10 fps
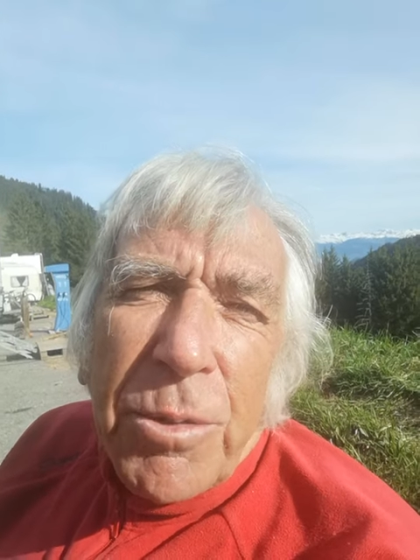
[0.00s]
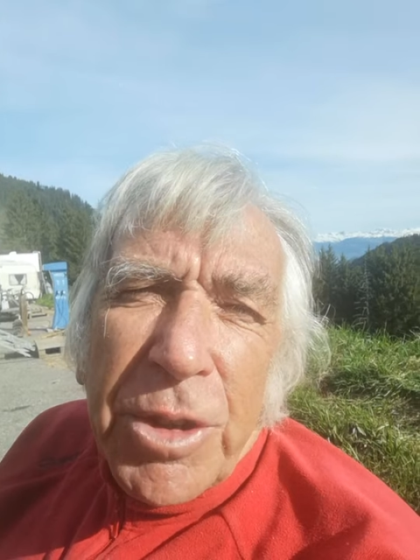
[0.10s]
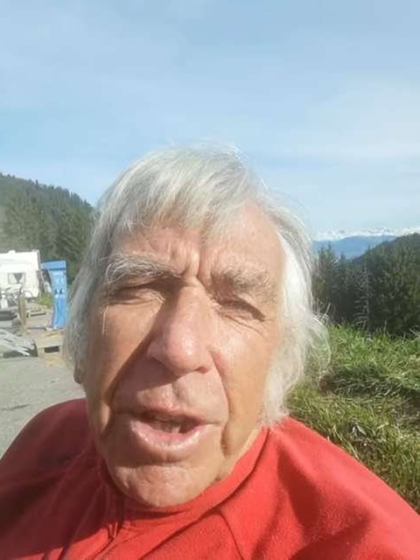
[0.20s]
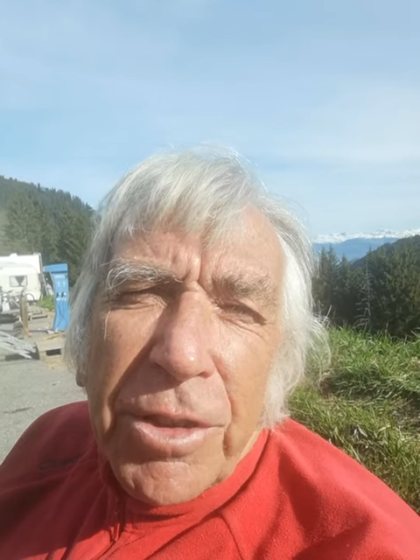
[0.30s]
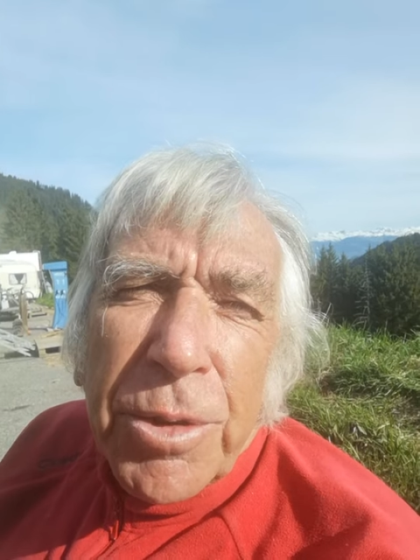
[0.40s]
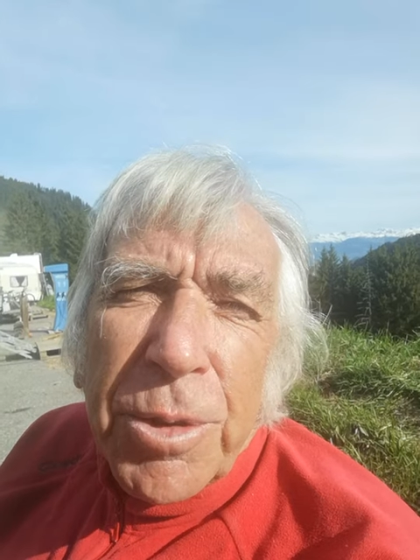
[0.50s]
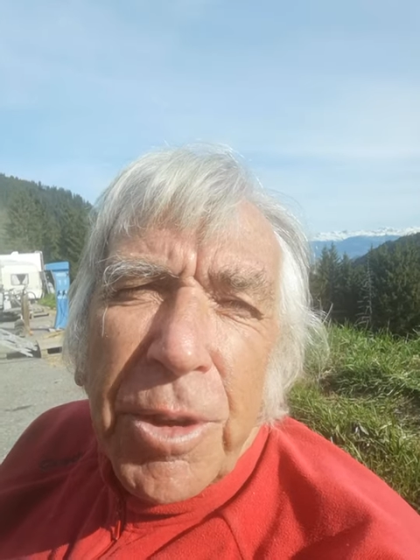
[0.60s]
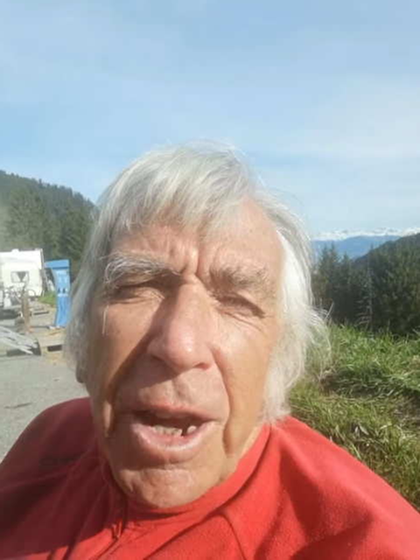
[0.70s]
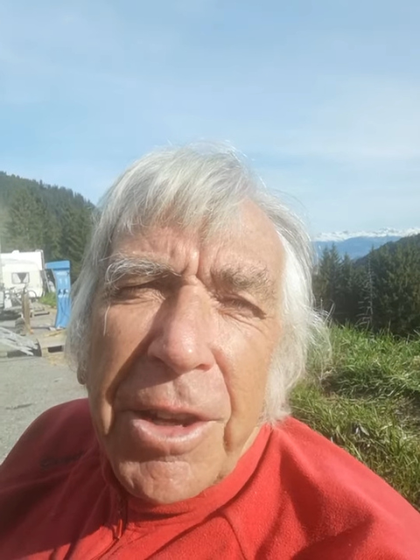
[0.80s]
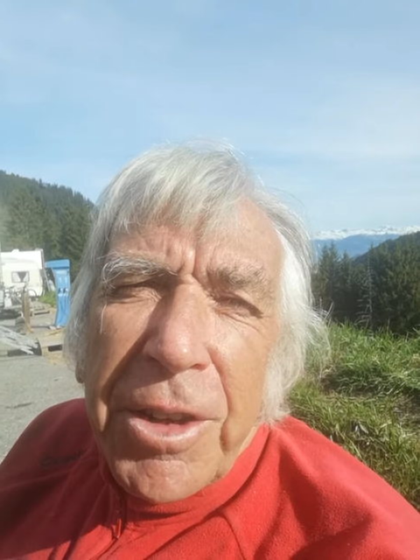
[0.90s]
which has a
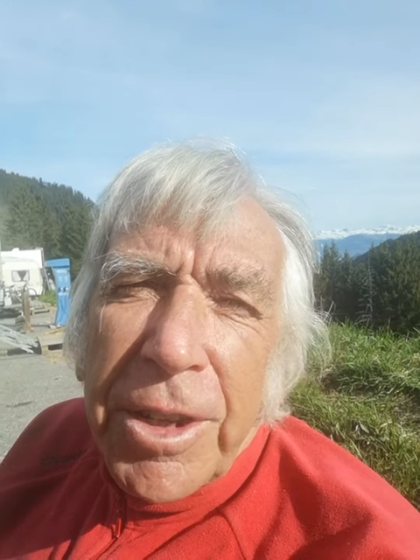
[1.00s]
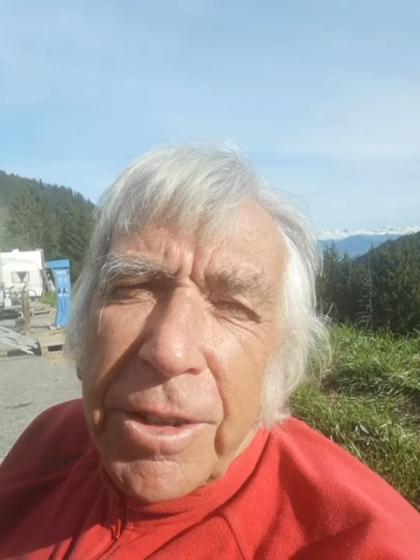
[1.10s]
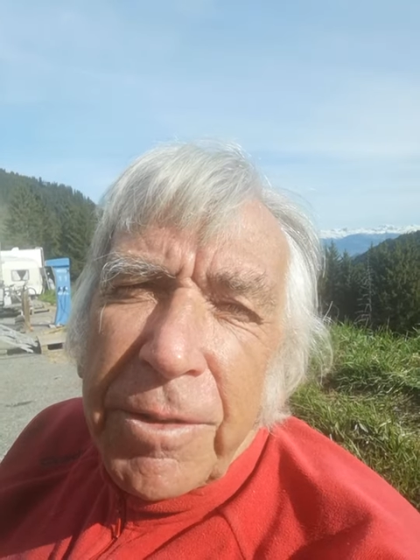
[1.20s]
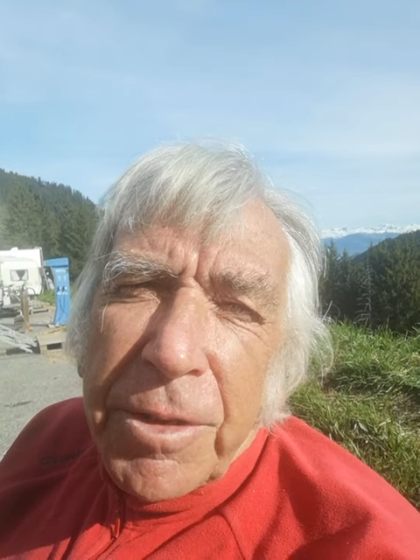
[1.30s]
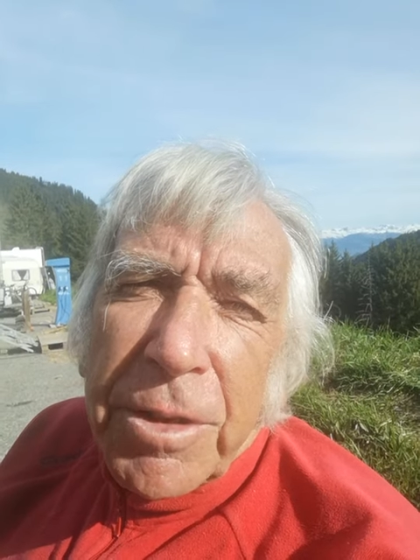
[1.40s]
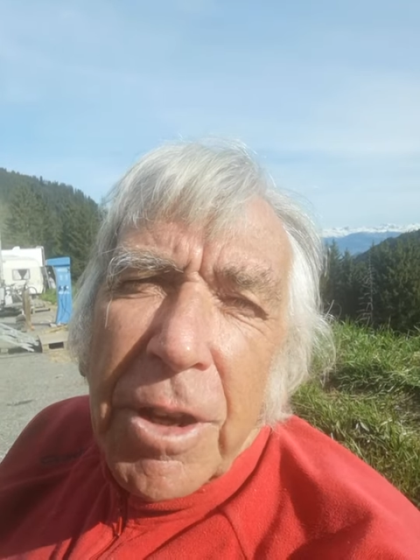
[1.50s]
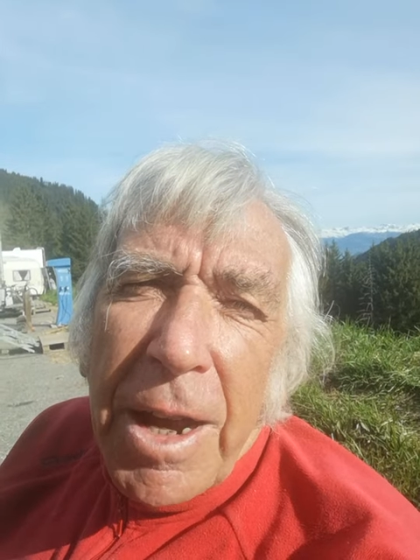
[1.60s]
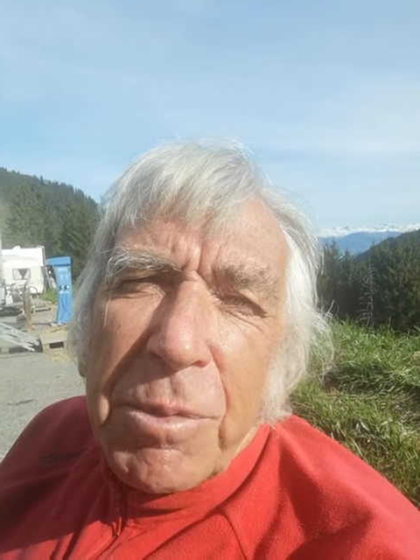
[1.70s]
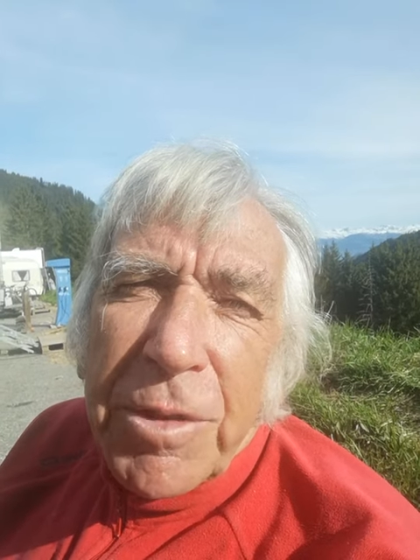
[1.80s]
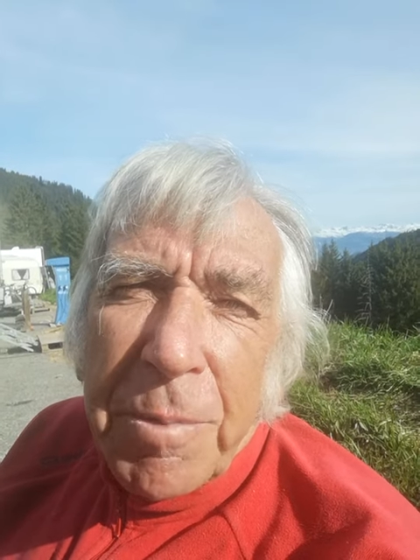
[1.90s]
good idea of the
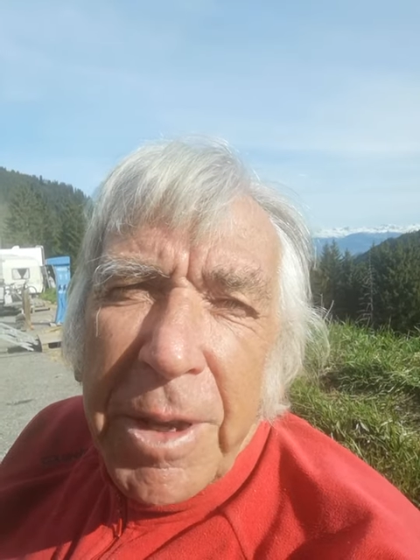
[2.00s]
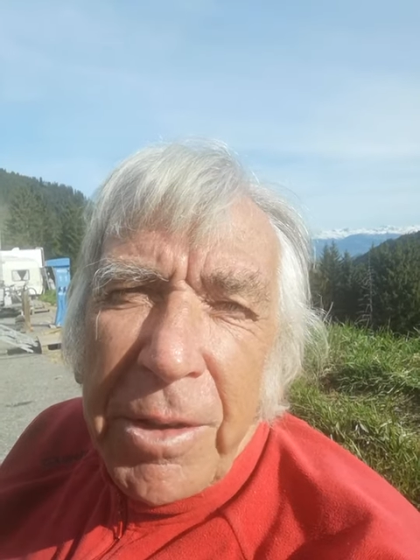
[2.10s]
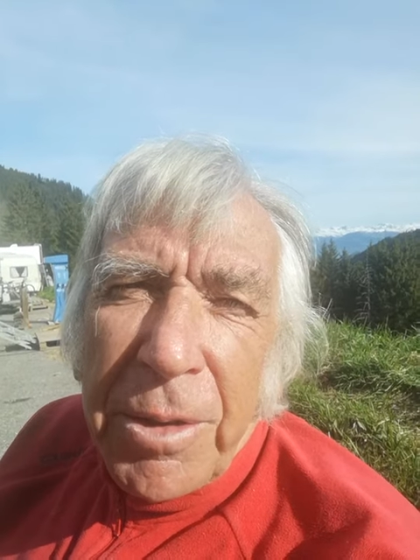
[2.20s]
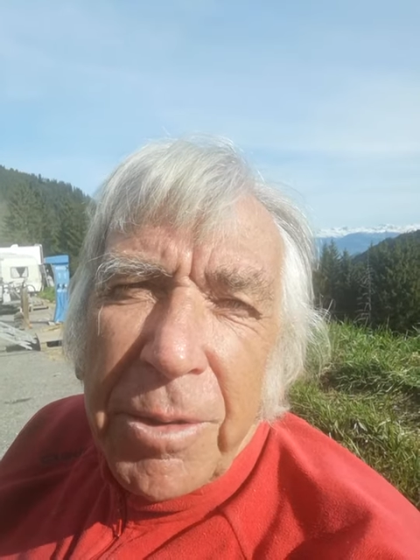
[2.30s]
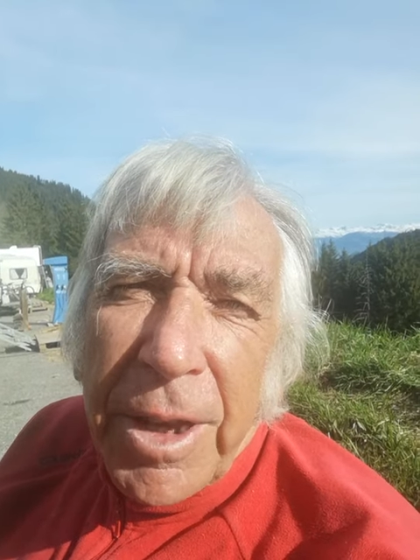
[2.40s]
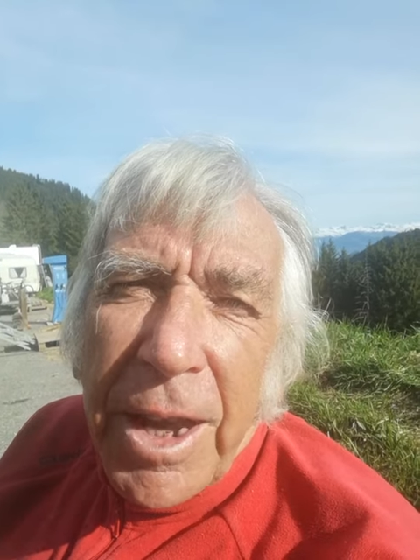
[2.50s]
types of menu